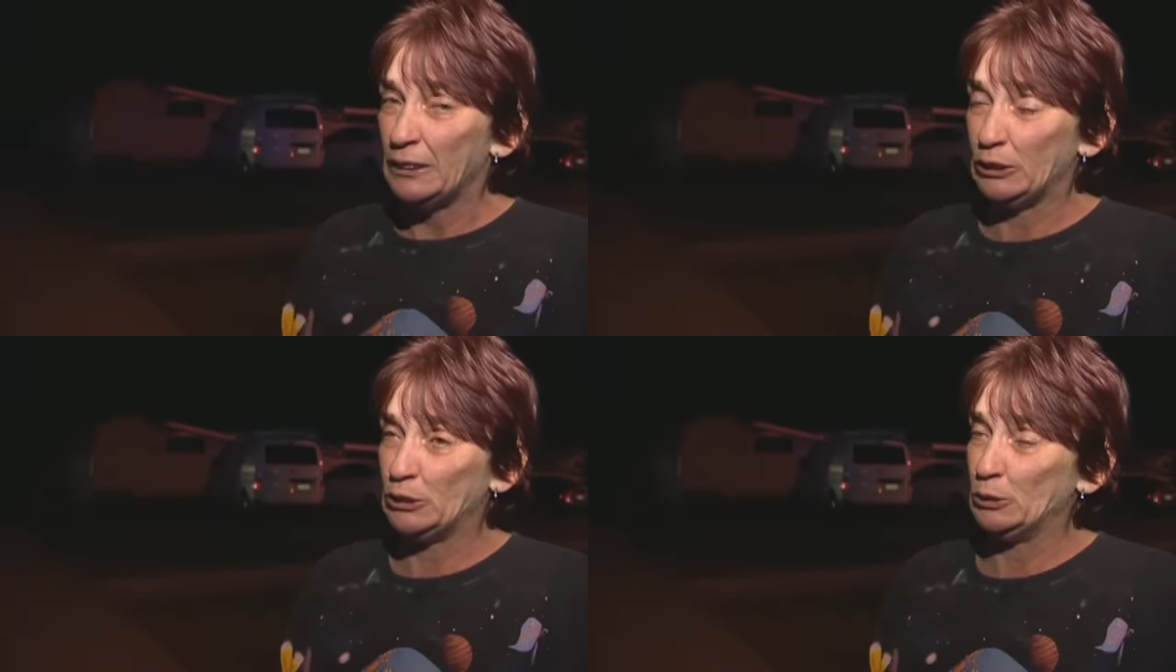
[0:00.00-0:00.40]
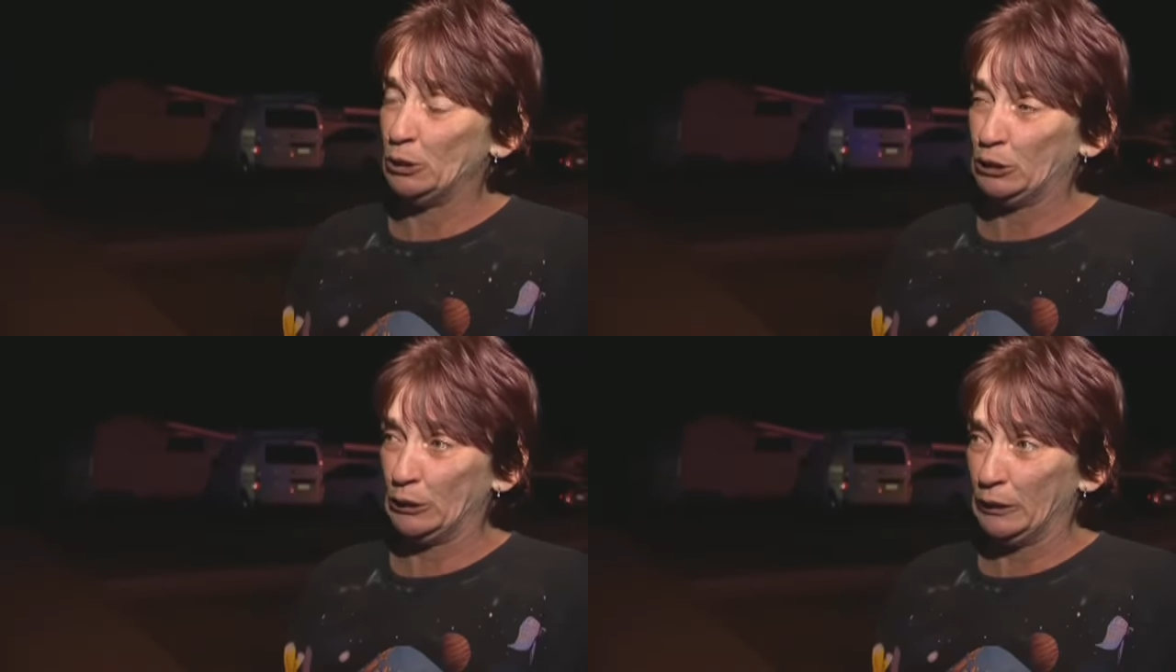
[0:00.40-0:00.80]
And she
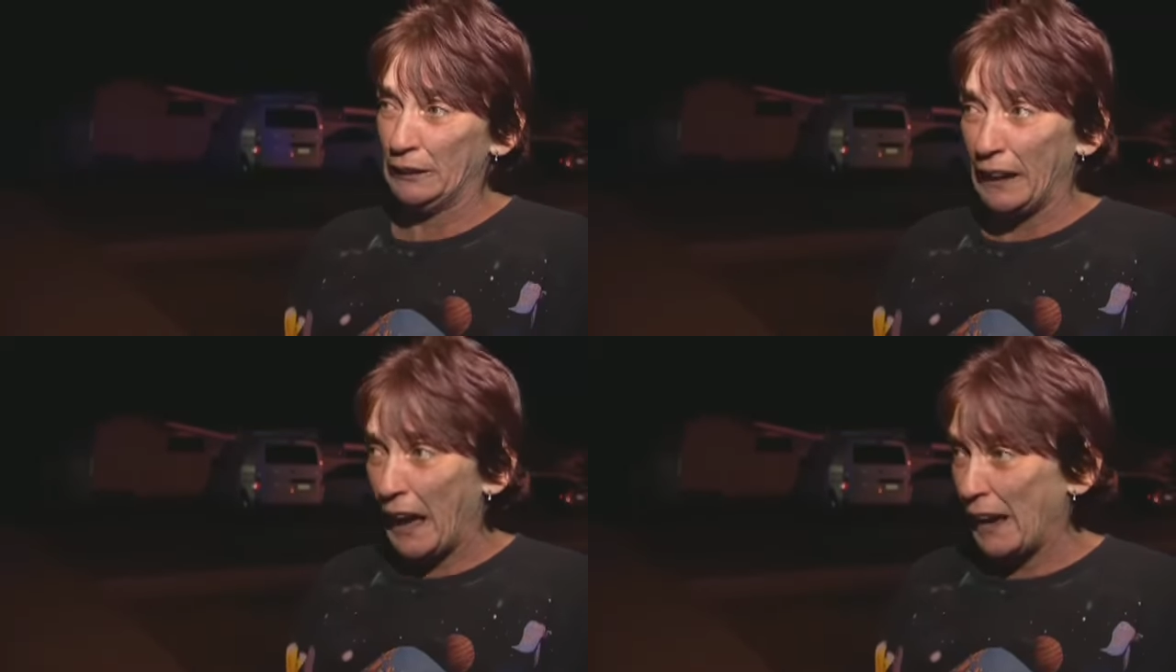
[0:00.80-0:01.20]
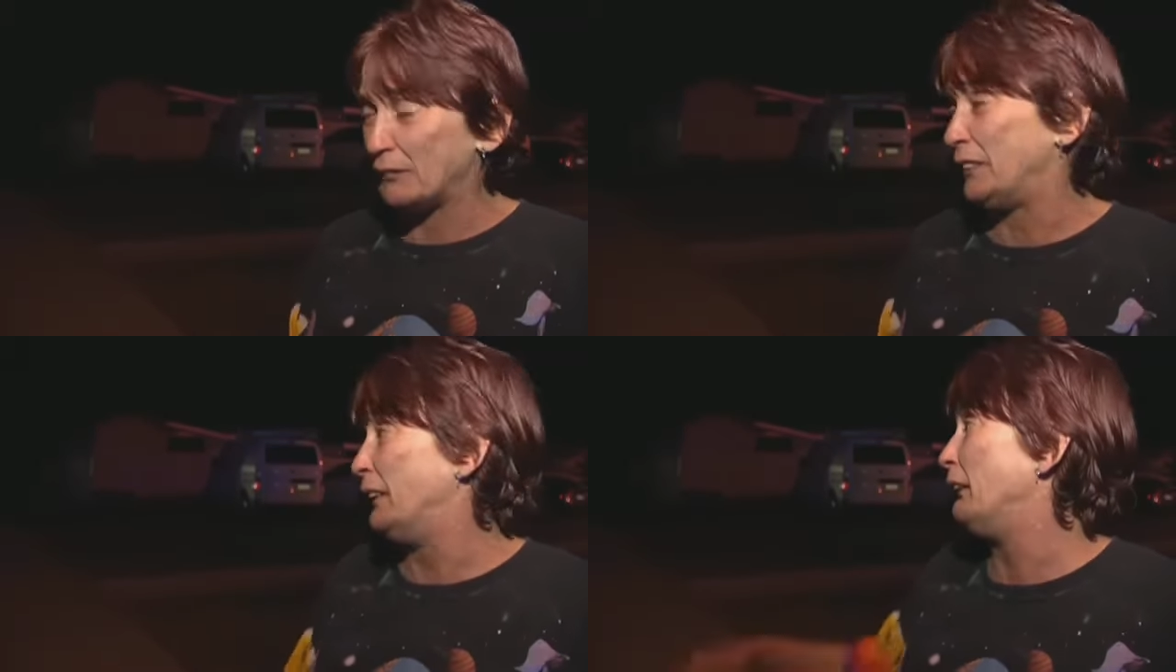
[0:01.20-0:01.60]
was still
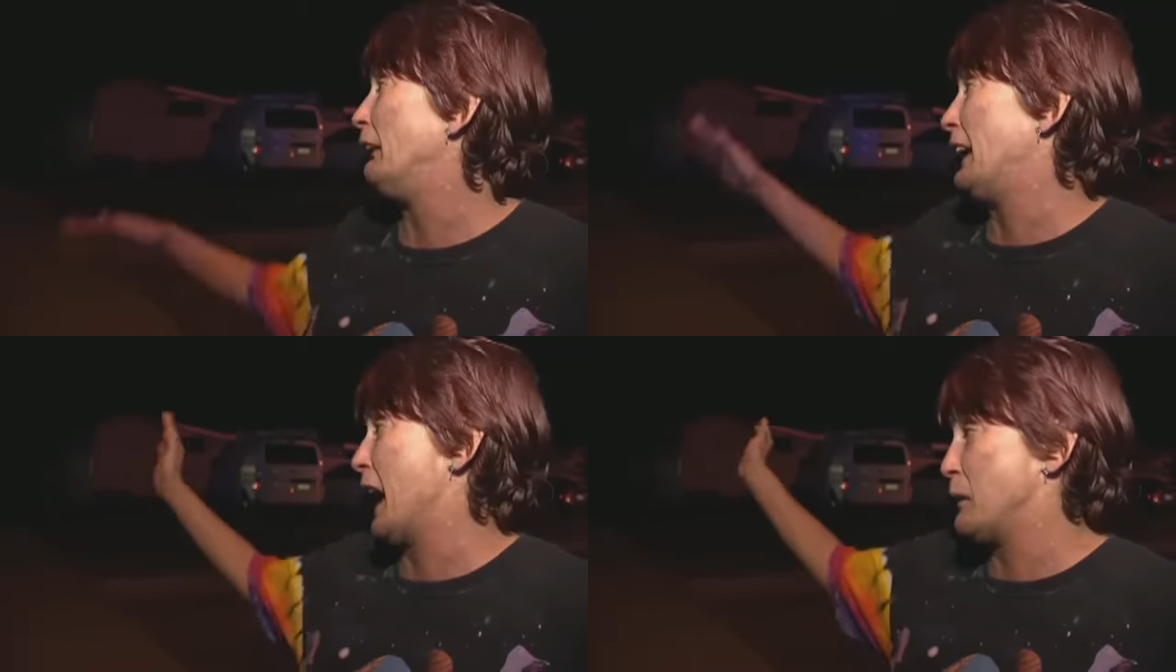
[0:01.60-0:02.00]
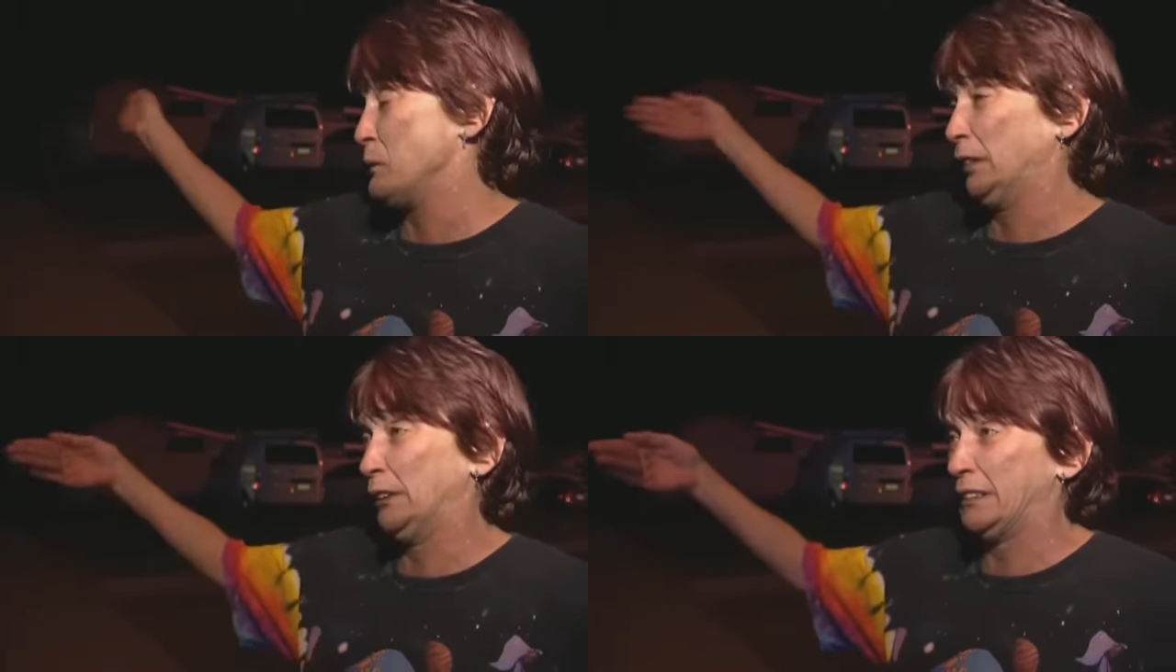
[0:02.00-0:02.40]
alive, and then the
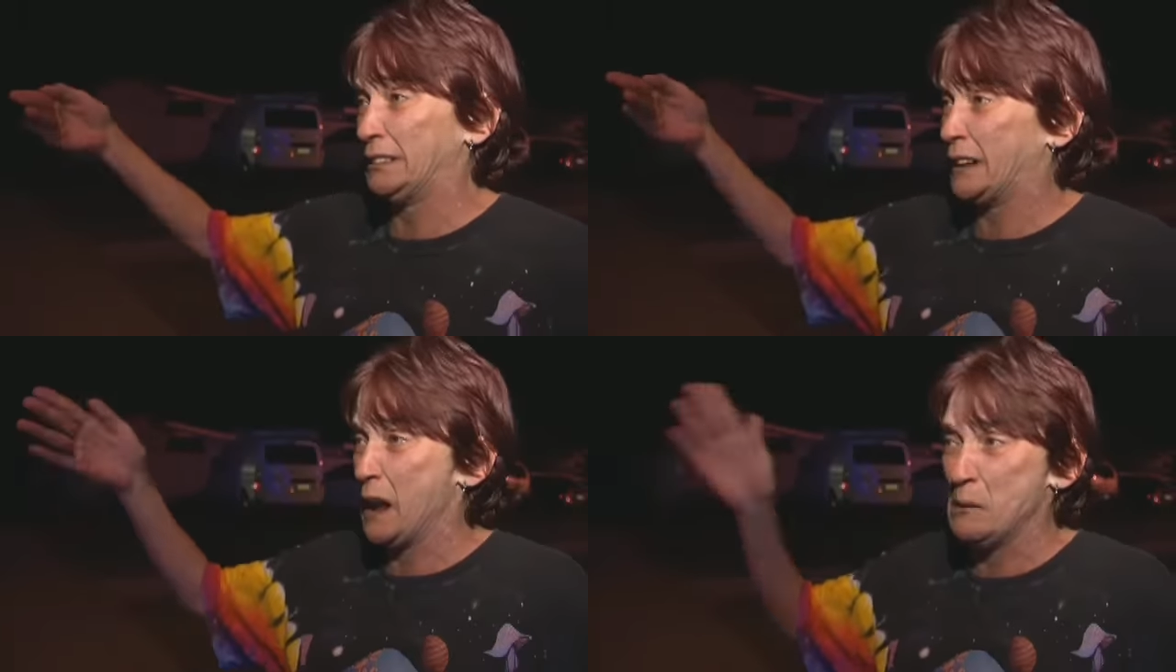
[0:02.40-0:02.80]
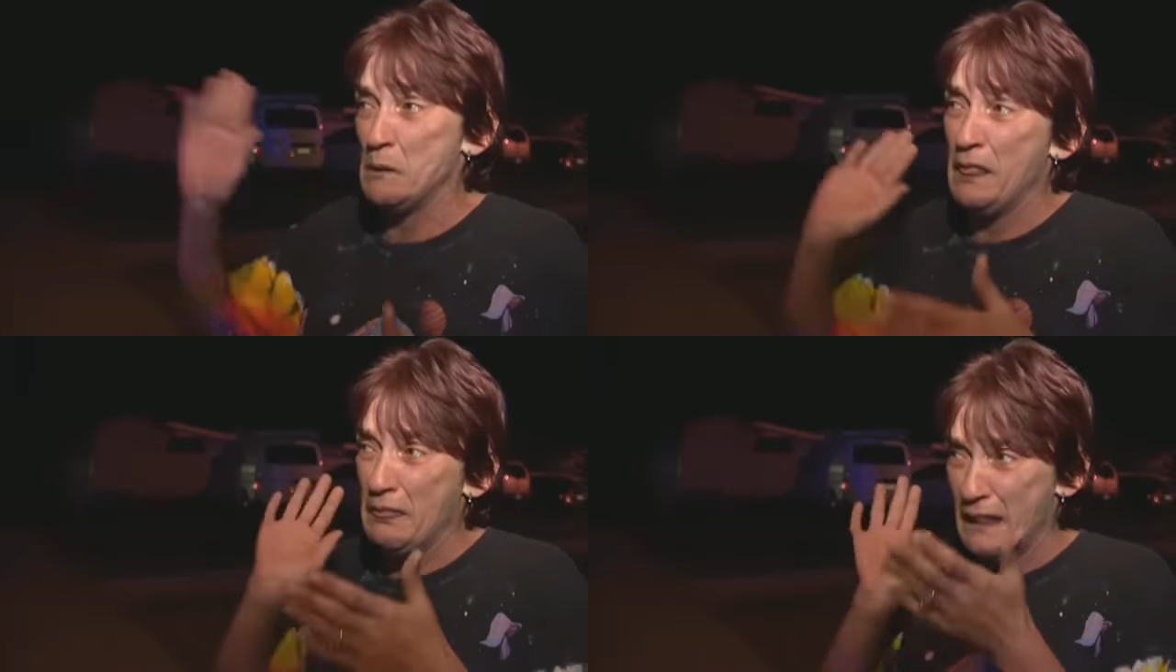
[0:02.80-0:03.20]
ambulance
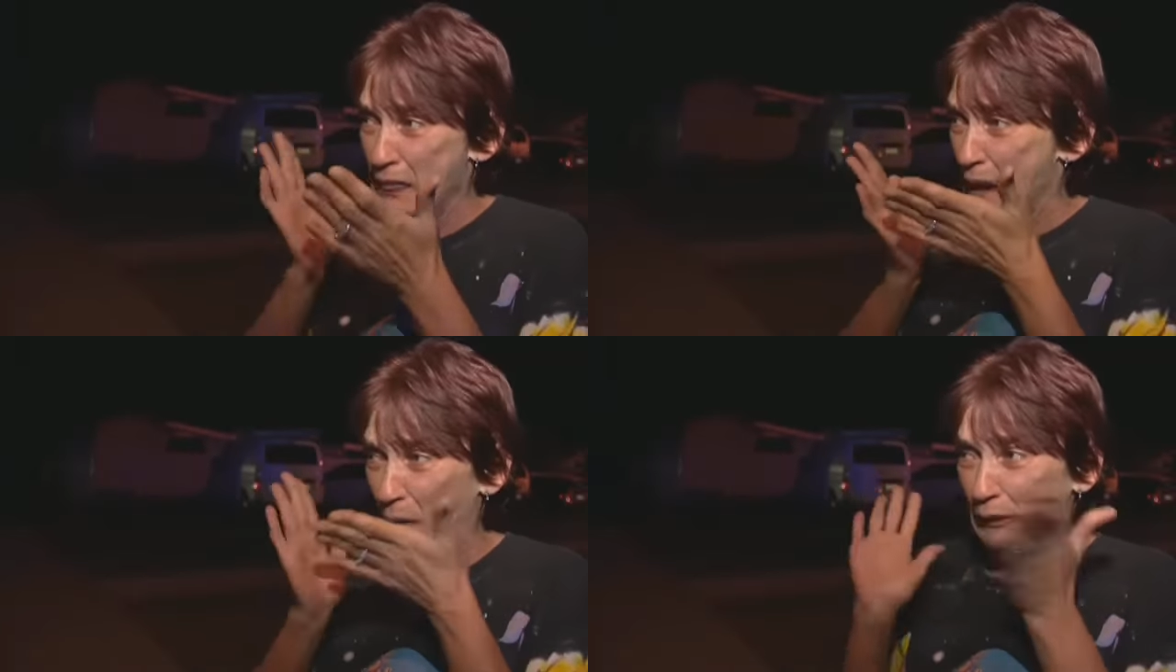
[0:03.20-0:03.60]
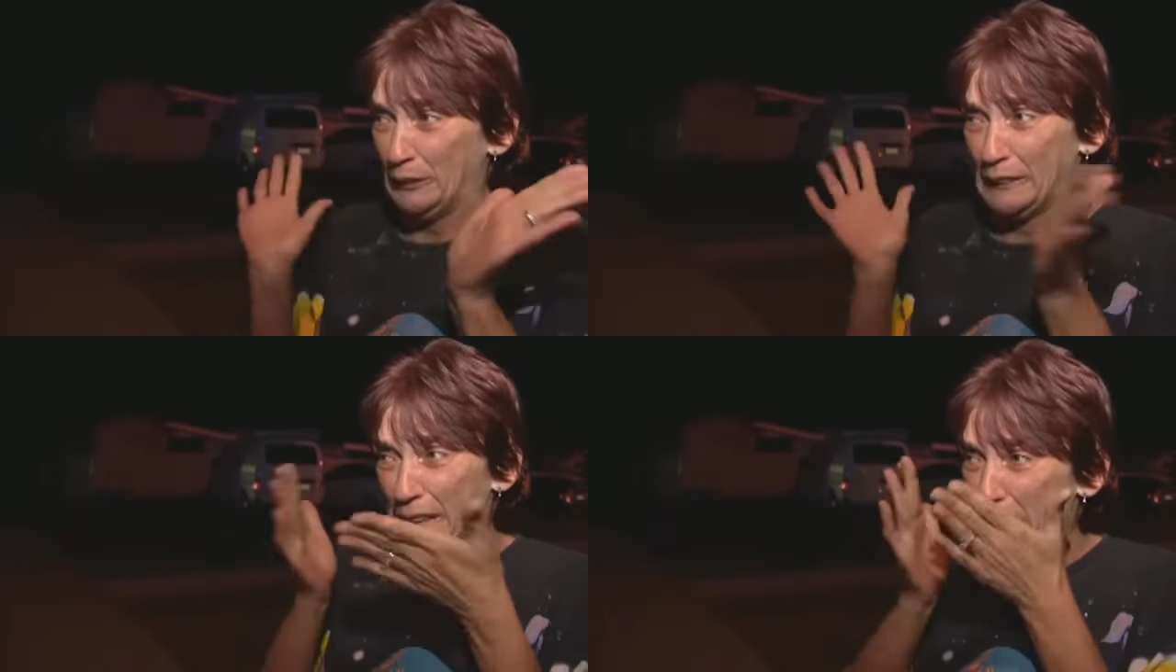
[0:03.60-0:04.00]
came, and that
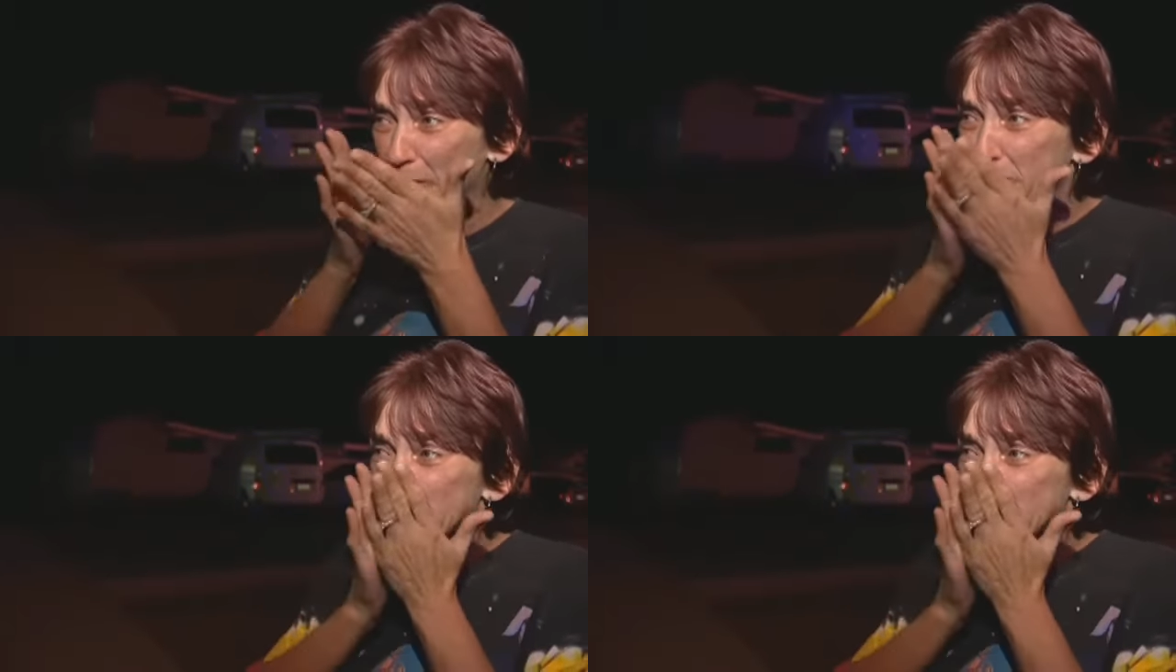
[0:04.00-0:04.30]
was it.